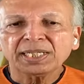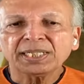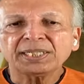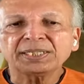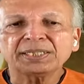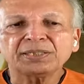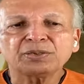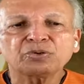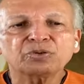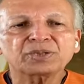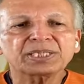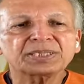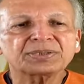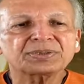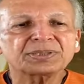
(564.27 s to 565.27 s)
In
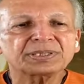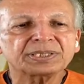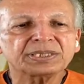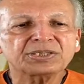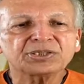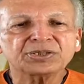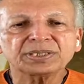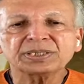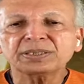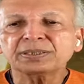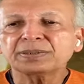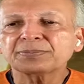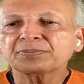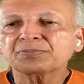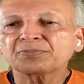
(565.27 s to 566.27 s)
yogic
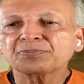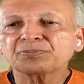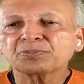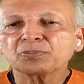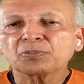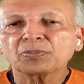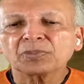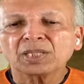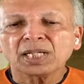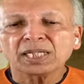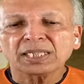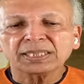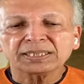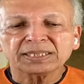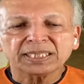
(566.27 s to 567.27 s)
tradition,
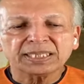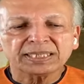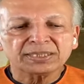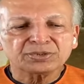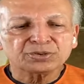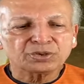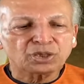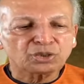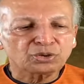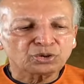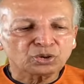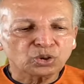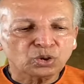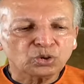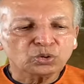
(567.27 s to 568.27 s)
there is
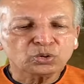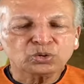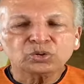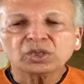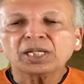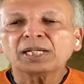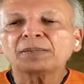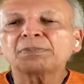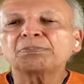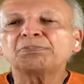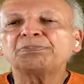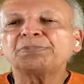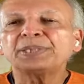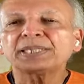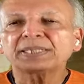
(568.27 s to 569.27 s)
no
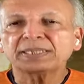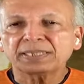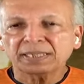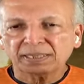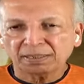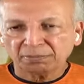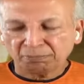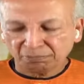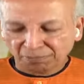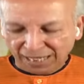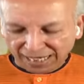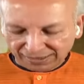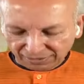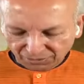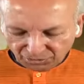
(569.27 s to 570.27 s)
Big
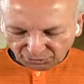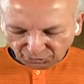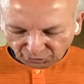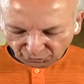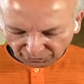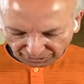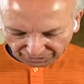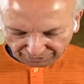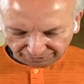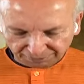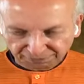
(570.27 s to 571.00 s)
Bang theory.